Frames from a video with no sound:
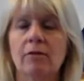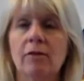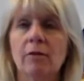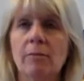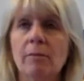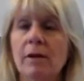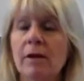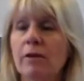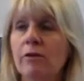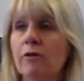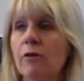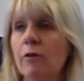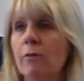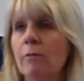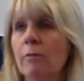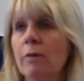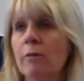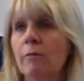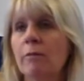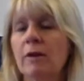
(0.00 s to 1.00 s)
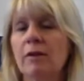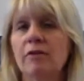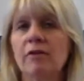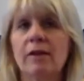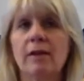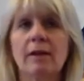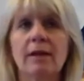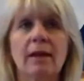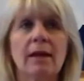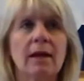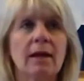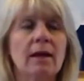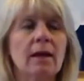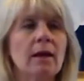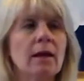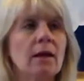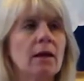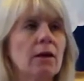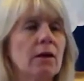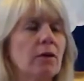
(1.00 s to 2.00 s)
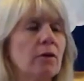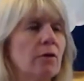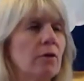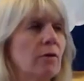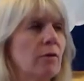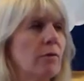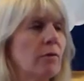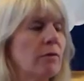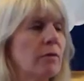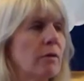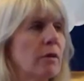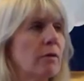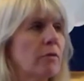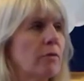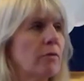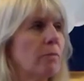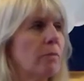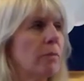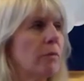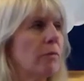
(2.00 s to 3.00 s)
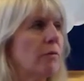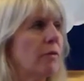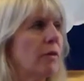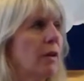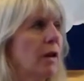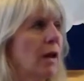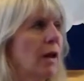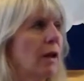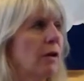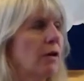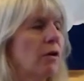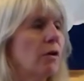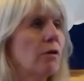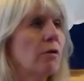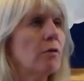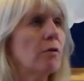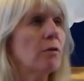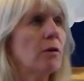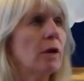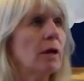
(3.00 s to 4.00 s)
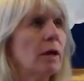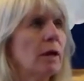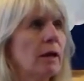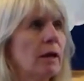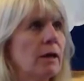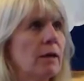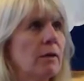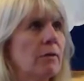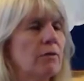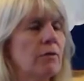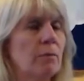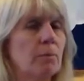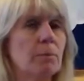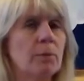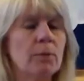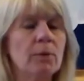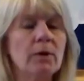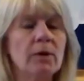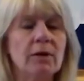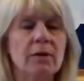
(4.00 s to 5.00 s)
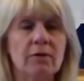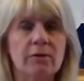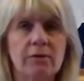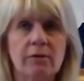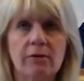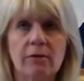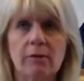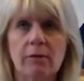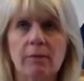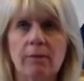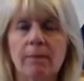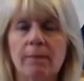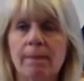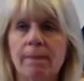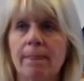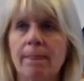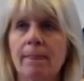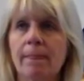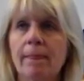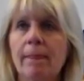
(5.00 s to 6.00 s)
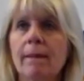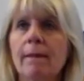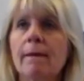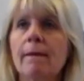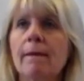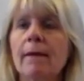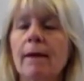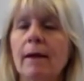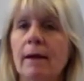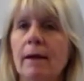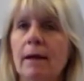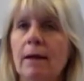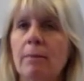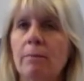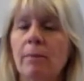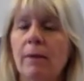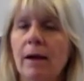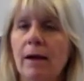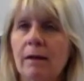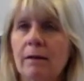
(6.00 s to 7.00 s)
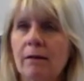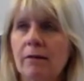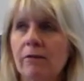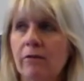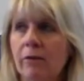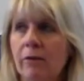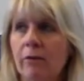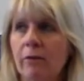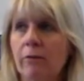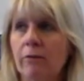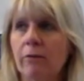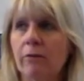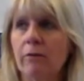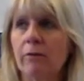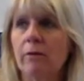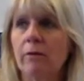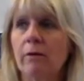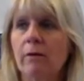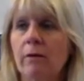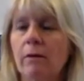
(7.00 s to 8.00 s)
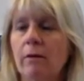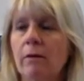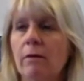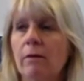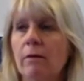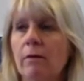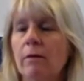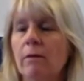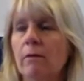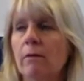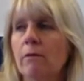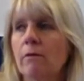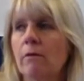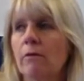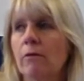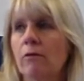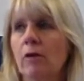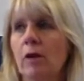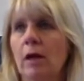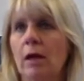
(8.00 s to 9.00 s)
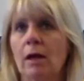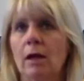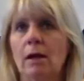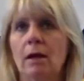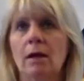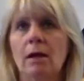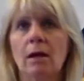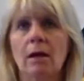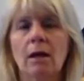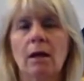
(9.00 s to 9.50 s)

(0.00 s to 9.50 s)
Somebody told me recently, this person I know, he's a Buddhist, and he practices, she said,